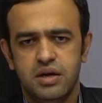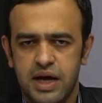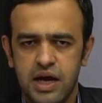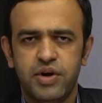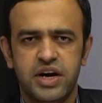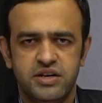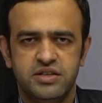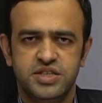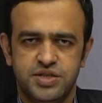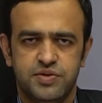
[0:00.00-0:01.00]
I have
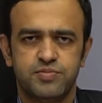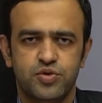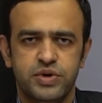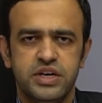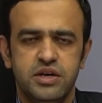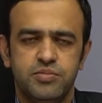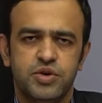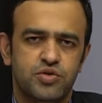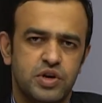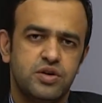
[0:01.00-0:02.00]
added this from today,
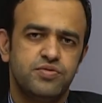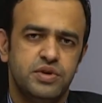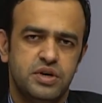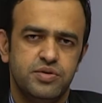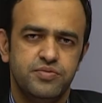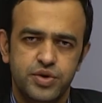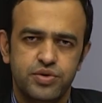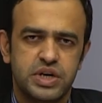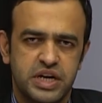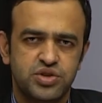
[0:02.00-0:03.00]
because one of the
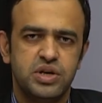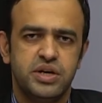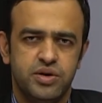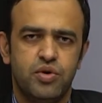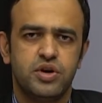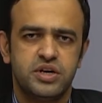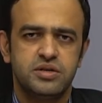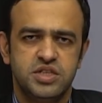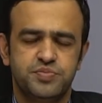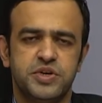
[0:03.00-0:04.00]
viewer actually
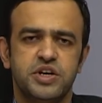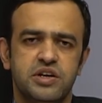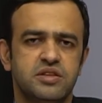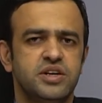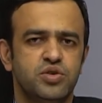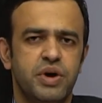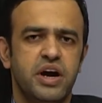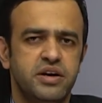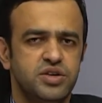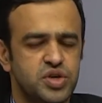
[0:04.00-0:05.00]
wanted this particular thing to be
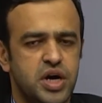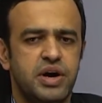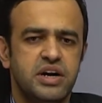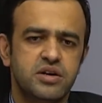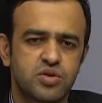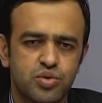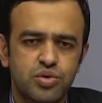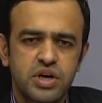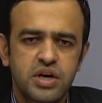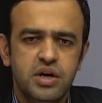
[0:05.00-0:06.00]
added. So I have added
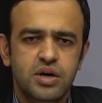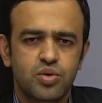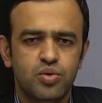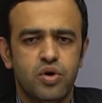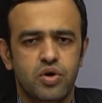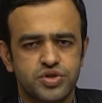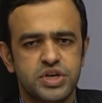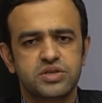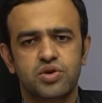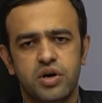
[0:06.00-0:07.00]
crude. Crude also
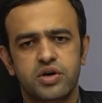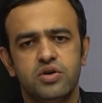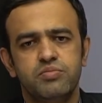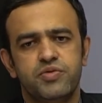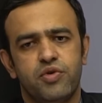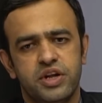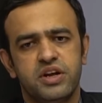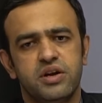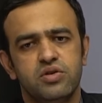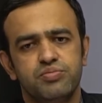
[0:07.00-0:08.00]
has gone down by
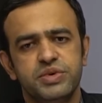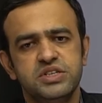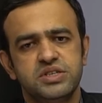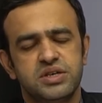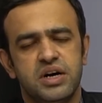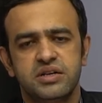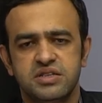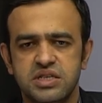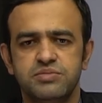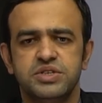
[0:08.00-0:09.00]
49 rupees, and the
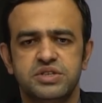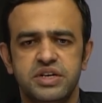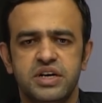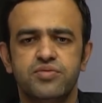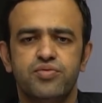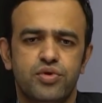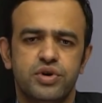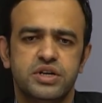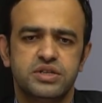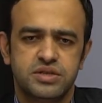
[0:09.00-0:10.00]
same is trading at
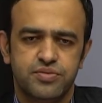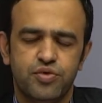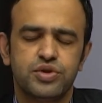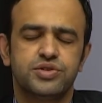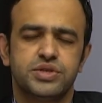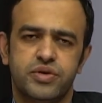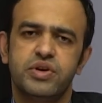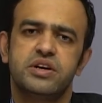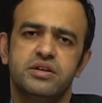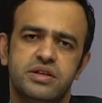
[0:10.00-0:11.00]

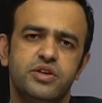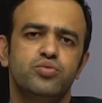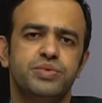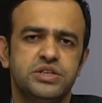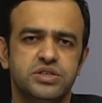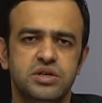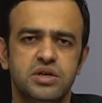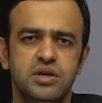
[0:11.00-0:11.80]
4,703 rupees.